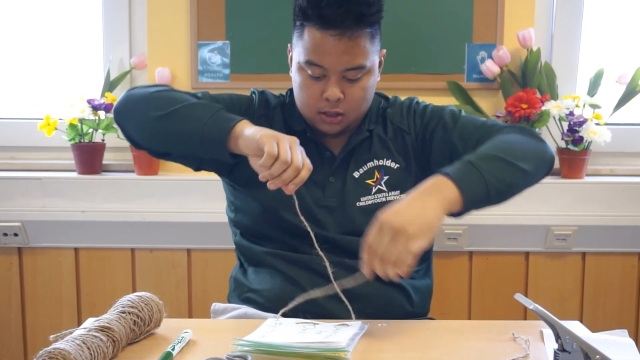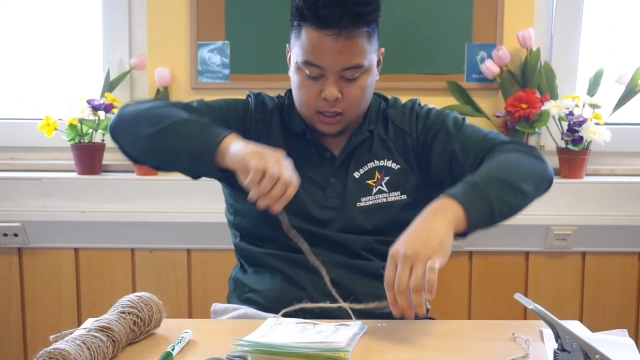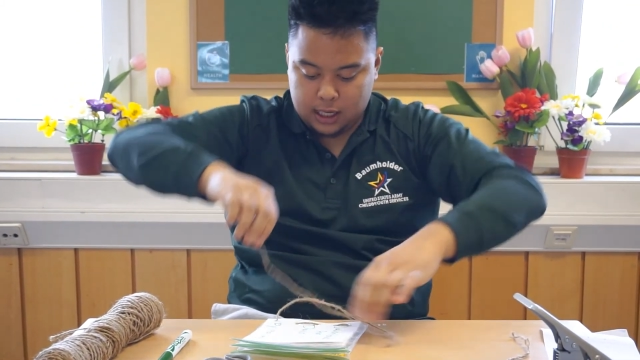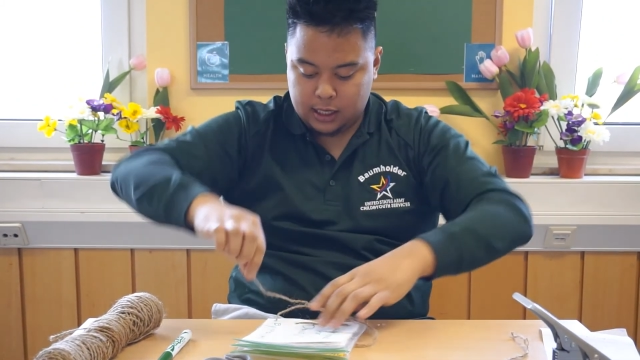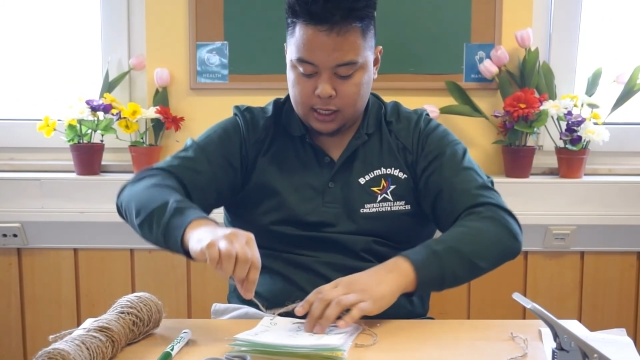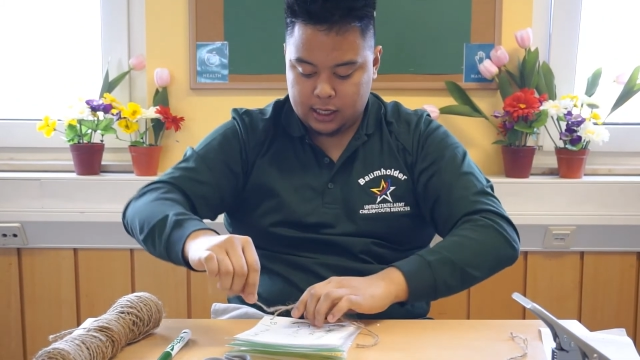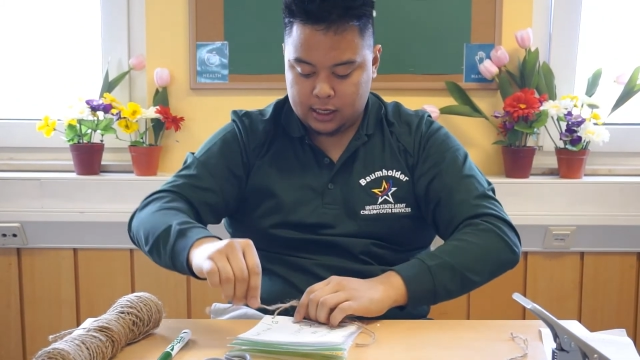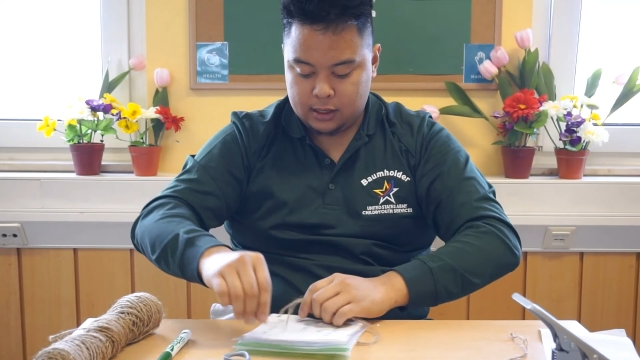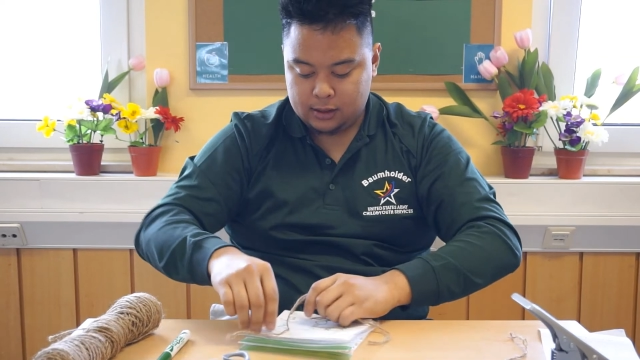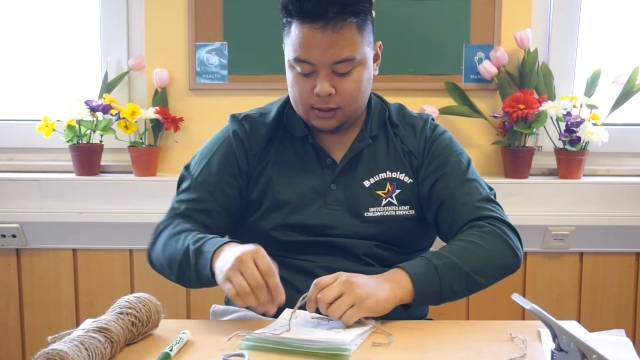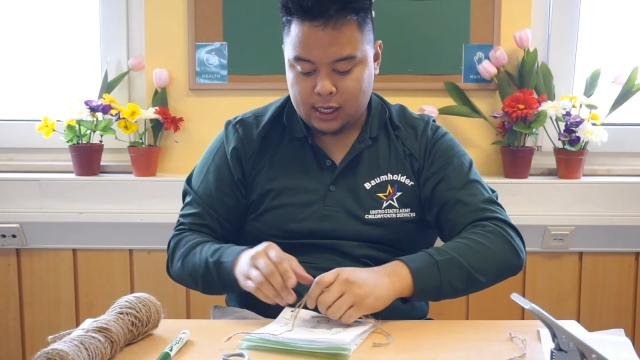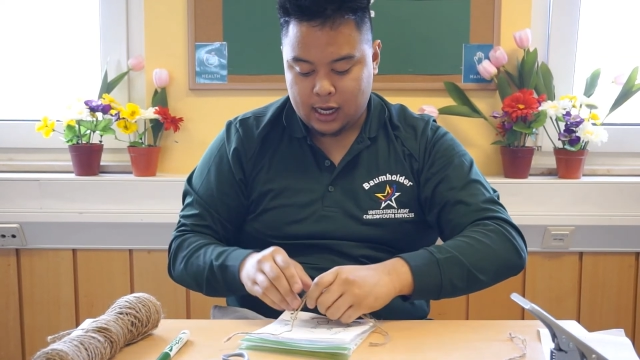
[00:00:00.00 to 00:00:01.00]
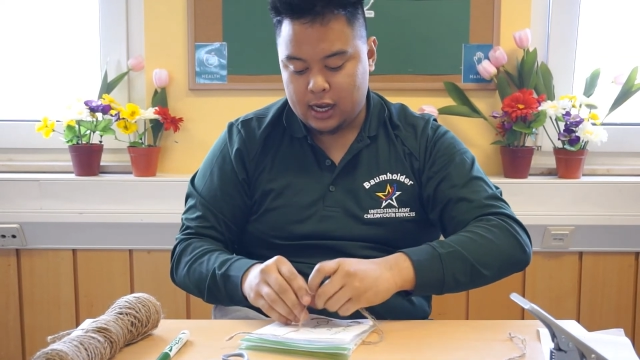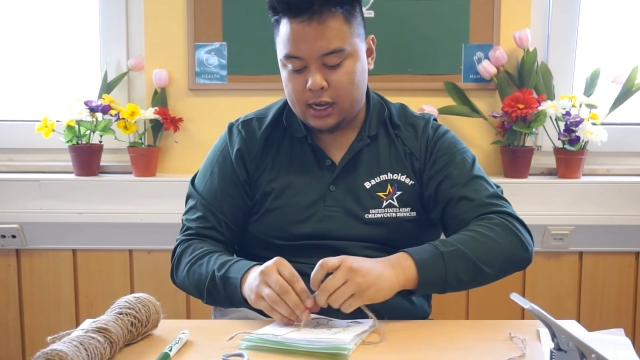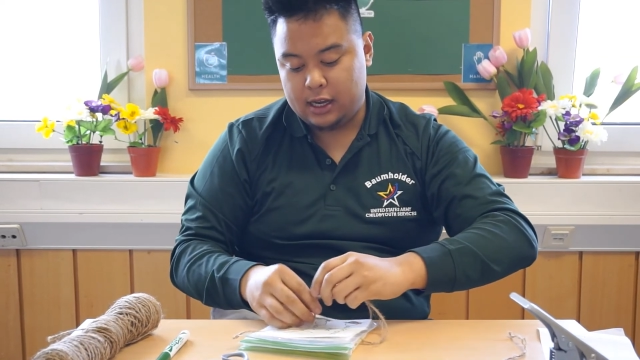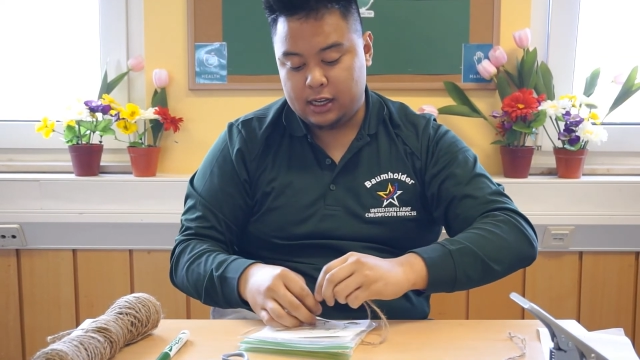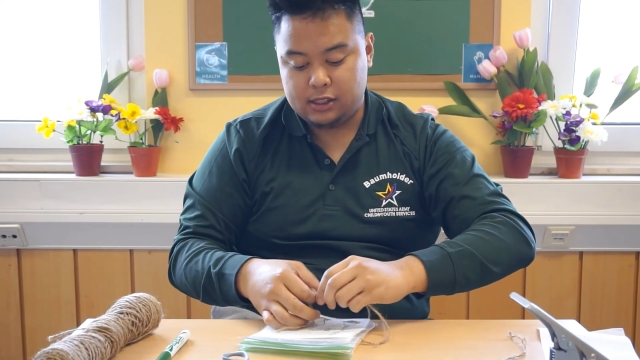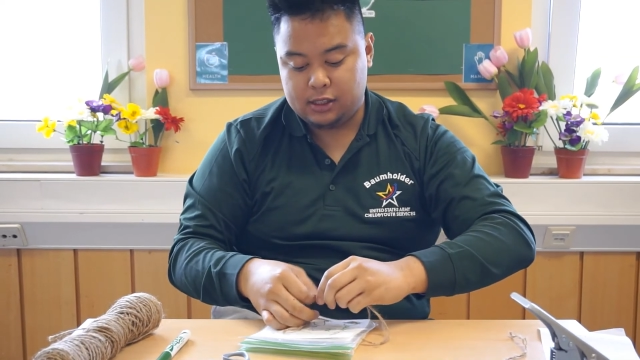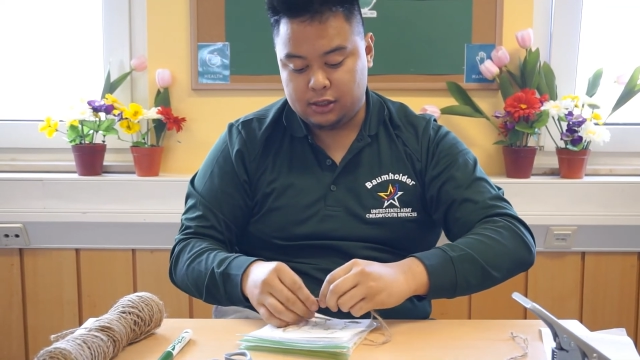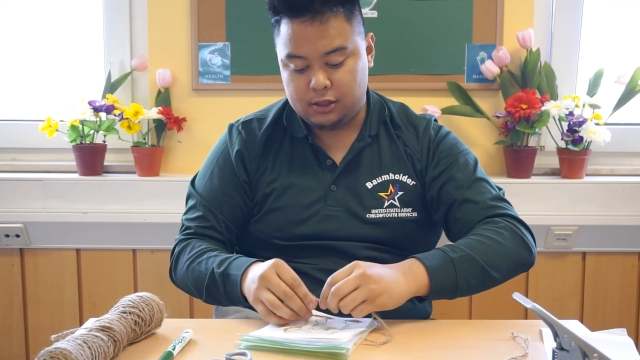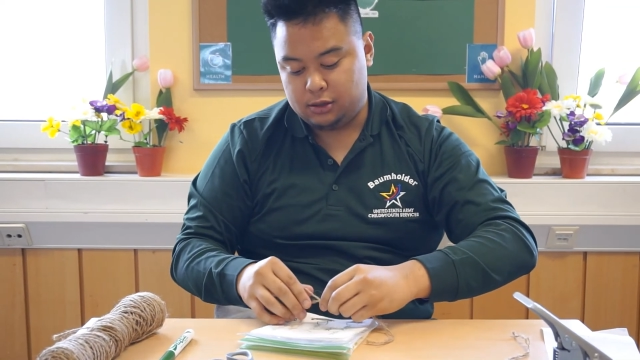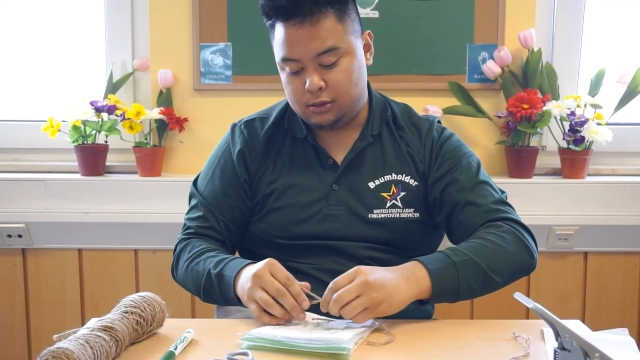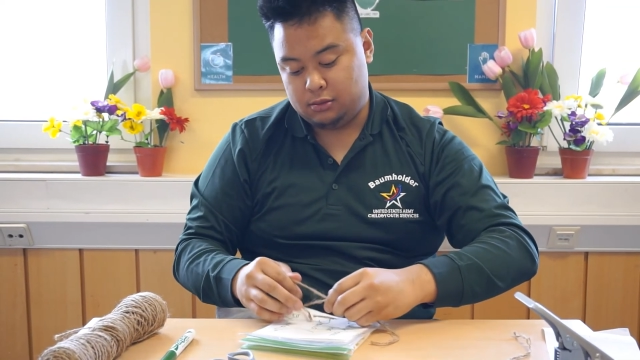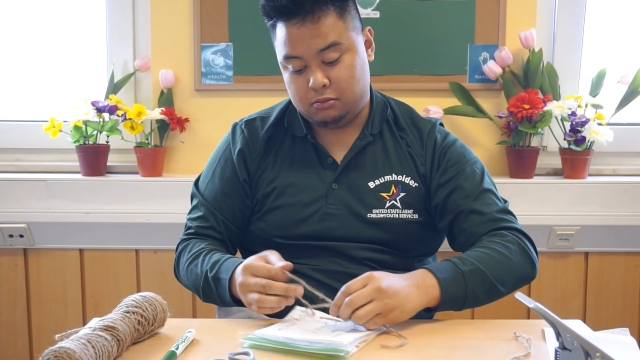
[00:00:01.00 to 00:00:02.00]
and then tie it
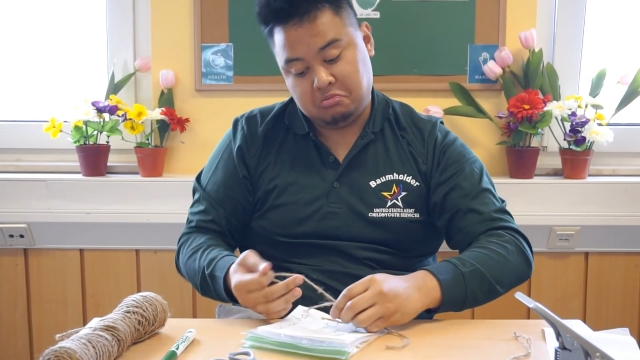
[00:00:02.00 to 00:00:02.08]
into